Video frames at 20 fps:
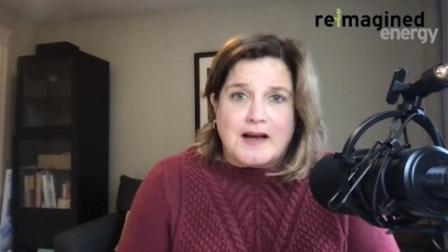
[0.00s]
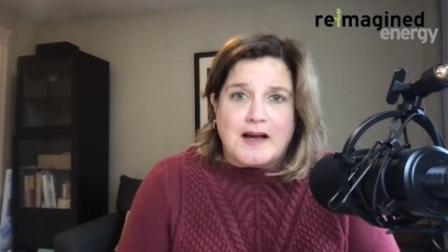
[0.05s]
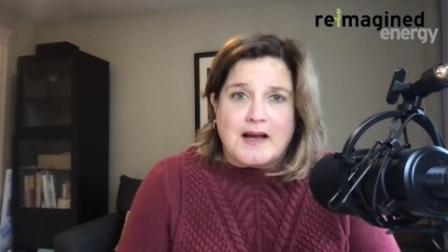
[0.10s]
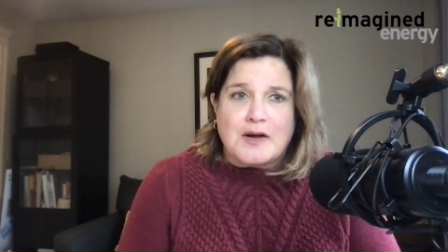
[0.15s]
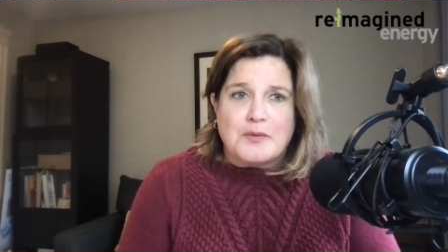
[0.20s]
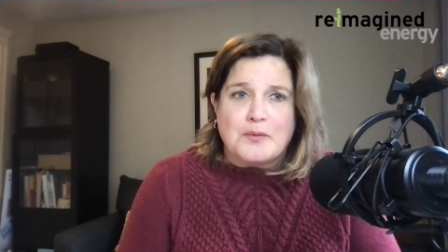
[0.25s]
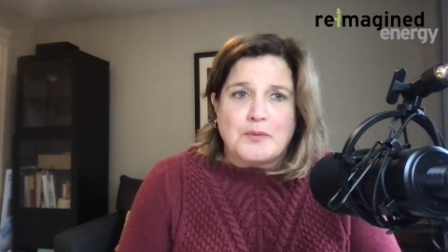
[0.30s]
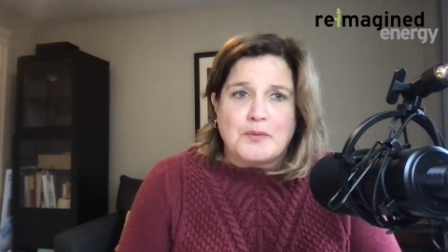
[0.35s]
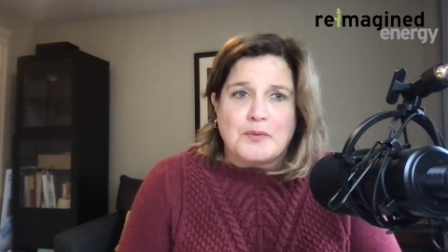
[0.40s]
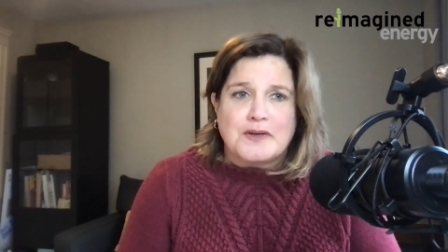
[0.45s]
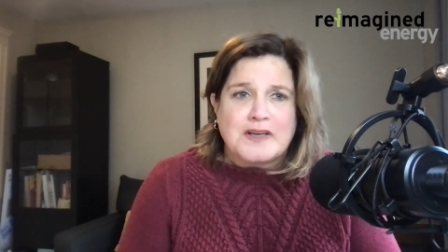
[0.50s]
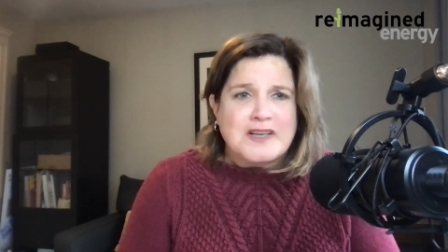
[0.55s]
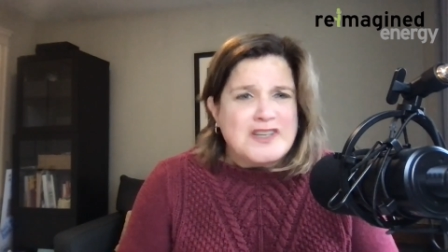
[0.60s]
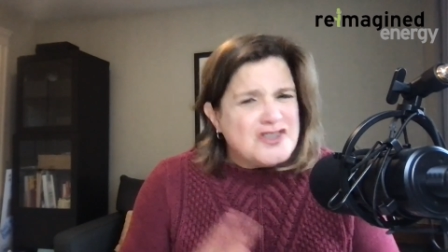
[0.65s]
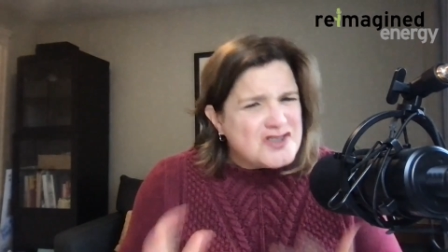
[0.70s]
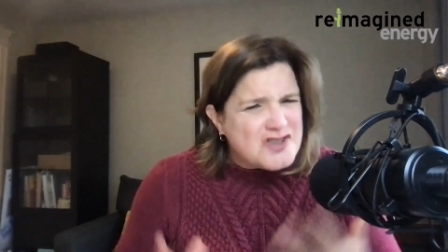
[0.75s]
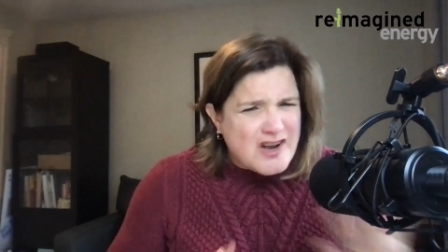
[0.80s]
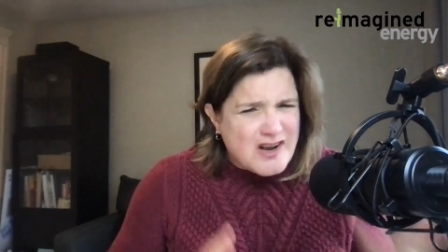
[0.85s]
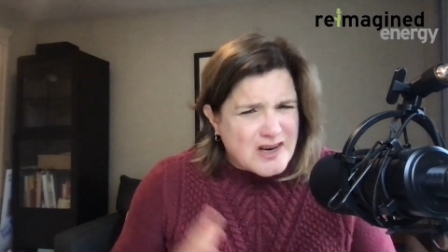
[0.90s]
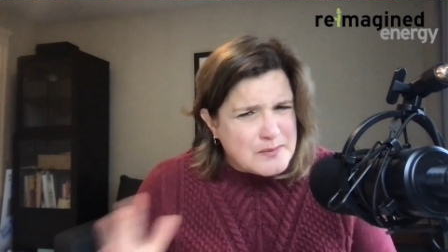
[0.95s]
Can
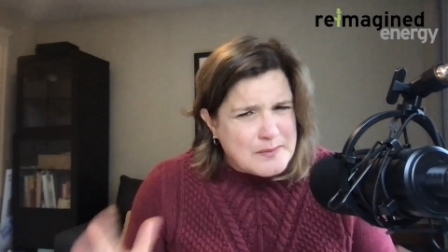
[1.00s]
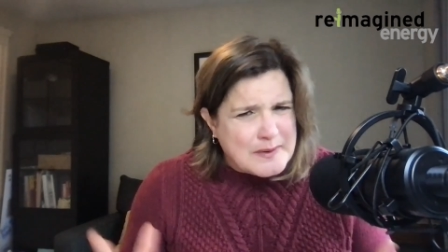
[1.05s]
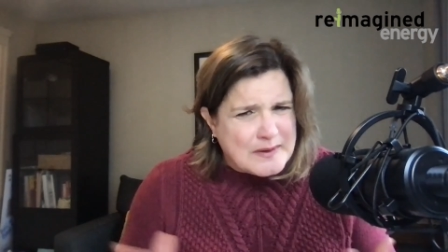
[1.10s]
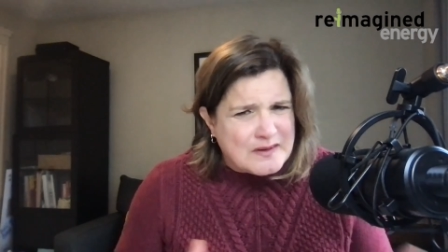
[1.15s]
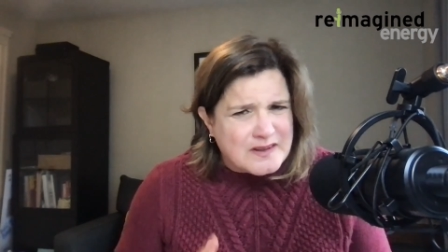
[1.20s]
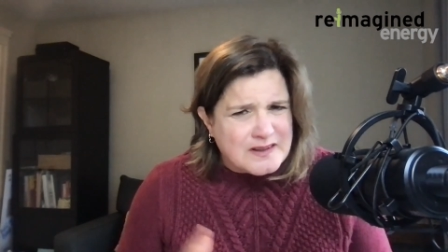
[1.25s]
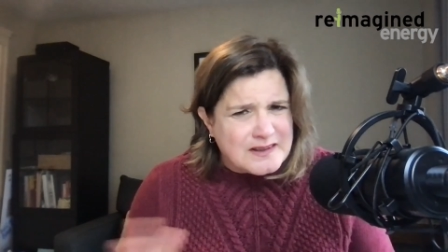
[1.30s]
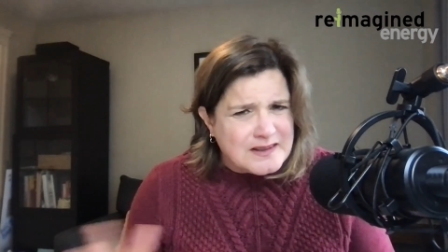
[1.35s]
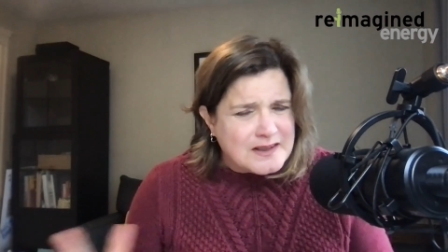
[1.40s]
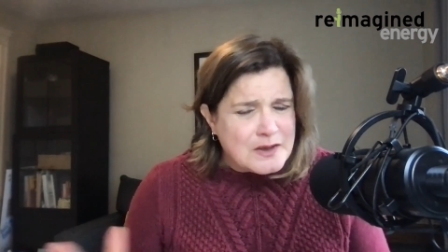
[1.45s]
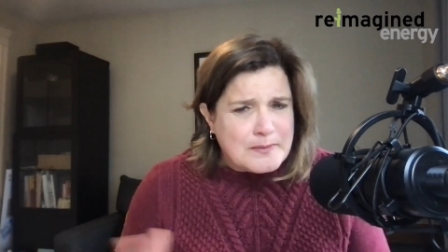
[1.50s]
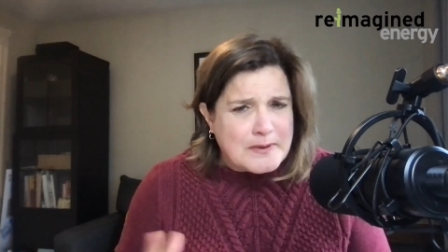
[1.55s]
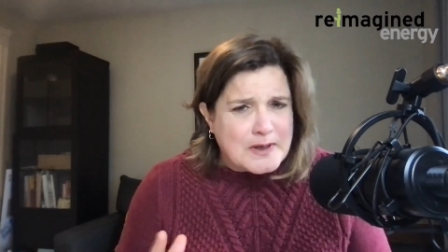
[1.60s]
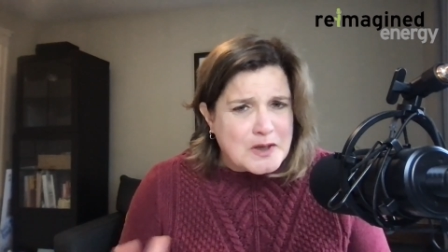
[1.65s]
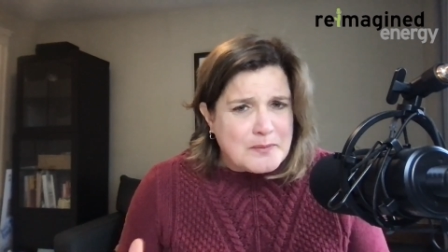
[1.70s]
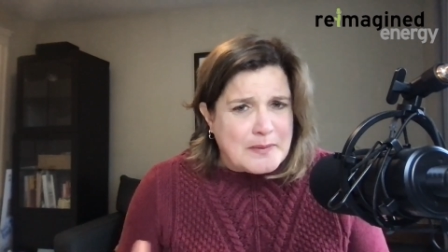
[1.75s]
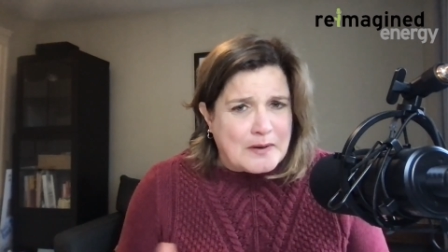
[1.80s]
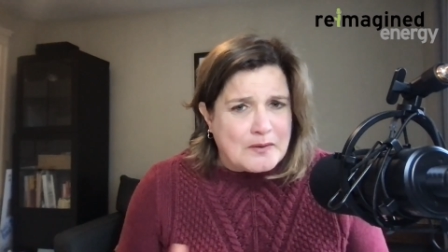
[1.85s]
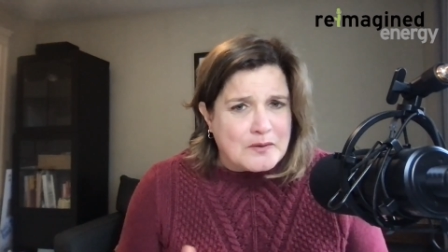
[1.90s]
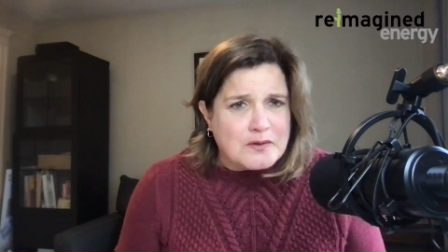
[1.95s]
you talk a little
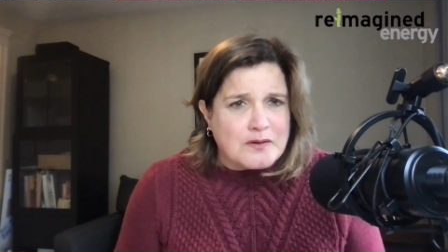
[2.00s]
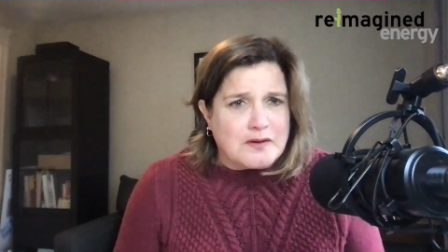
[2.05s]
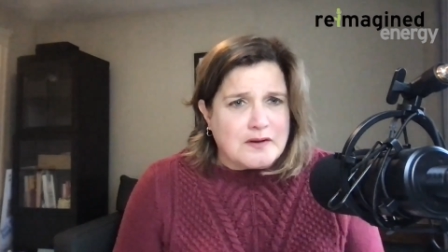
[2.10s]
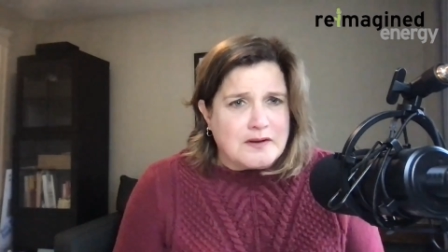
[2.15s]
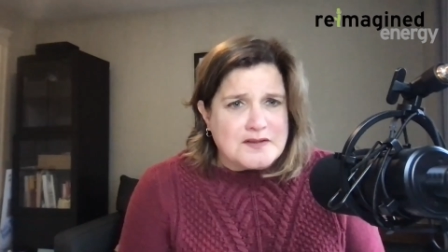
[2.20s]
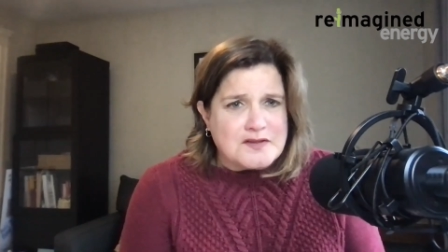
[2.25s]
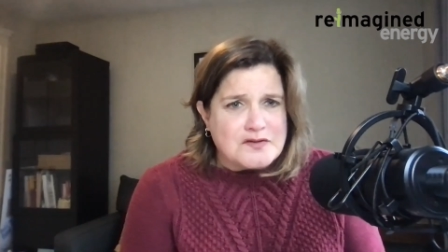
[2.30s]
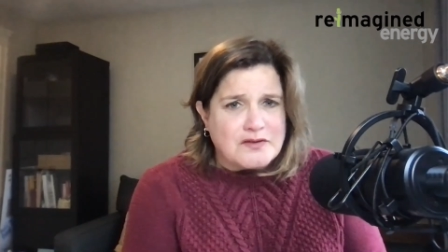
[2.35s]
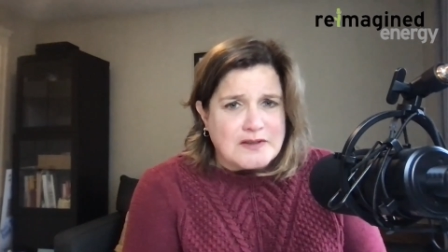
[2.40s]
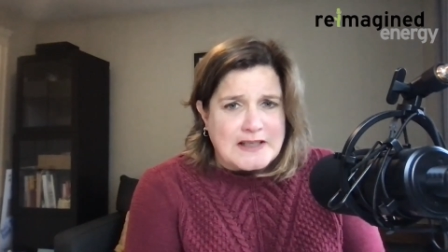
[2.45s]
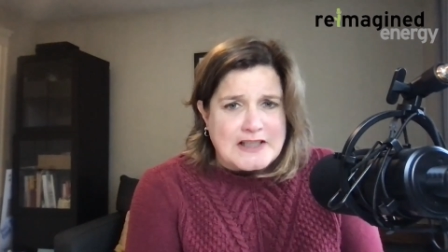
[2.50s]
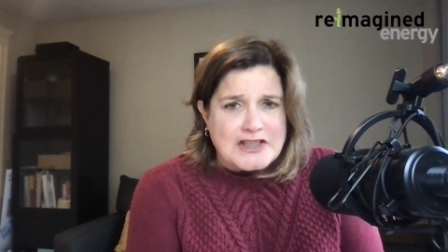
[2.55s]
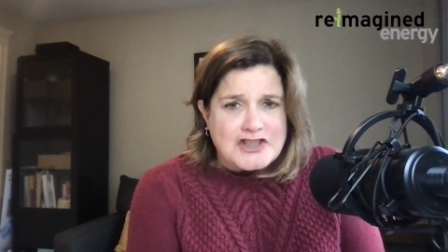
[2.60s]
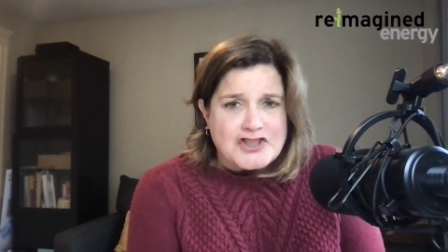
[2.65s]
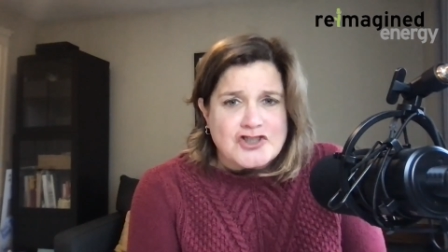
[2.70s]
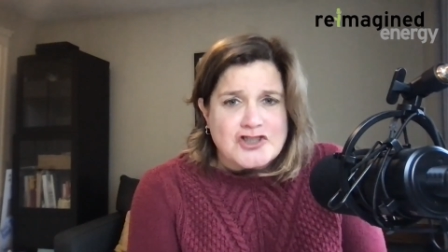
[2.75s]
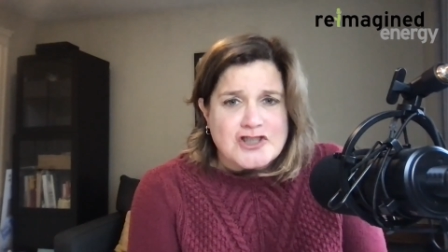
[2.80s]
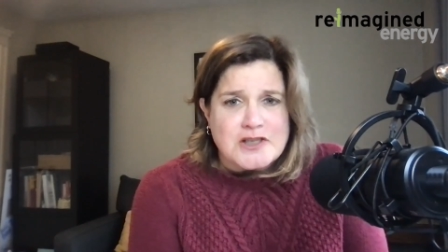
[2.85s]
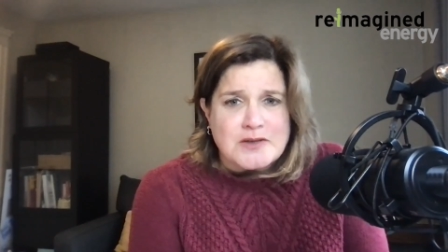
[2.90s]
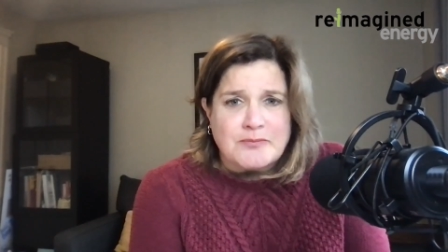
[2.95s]
bit about this
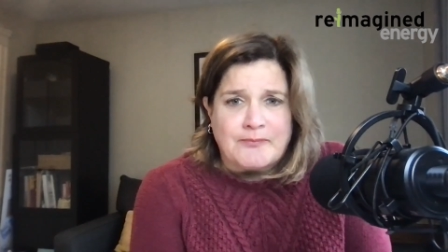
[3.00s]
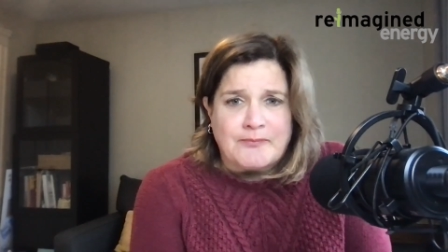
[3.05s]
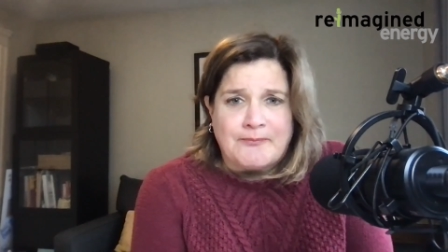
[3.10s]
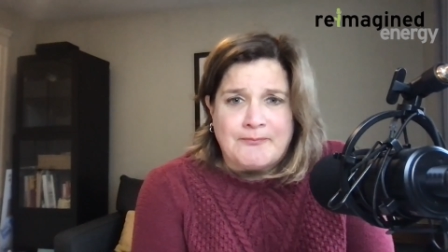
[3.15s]
relationship?